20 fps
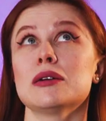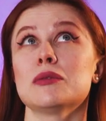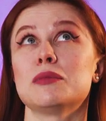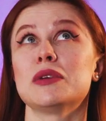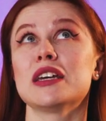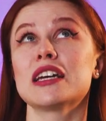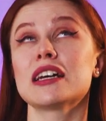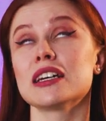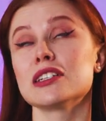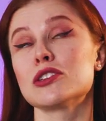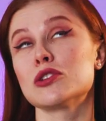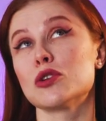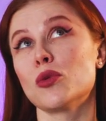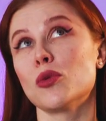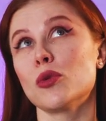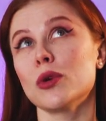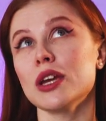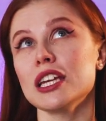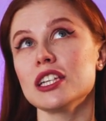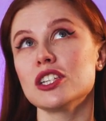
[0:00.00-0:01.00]
because of
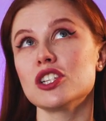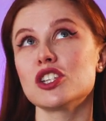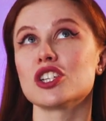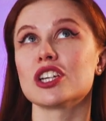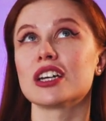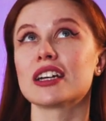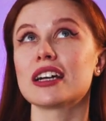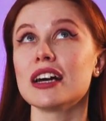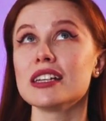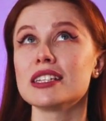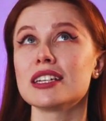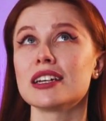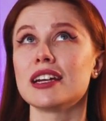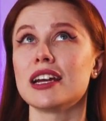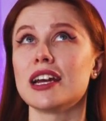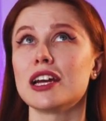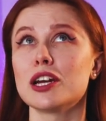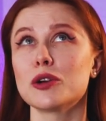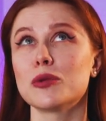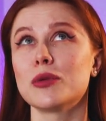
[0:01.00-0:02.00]
which
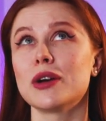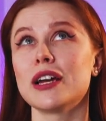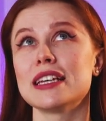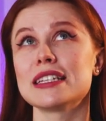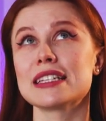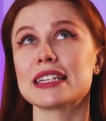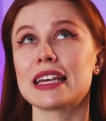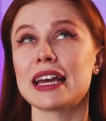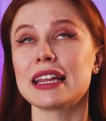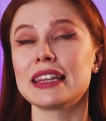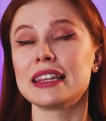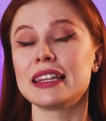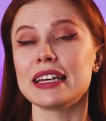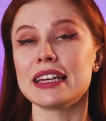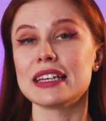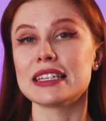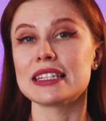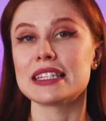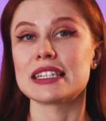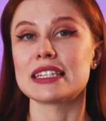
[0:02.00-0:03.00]
Qatar Airways get
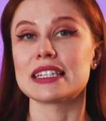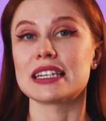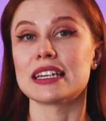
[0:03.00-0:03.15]
this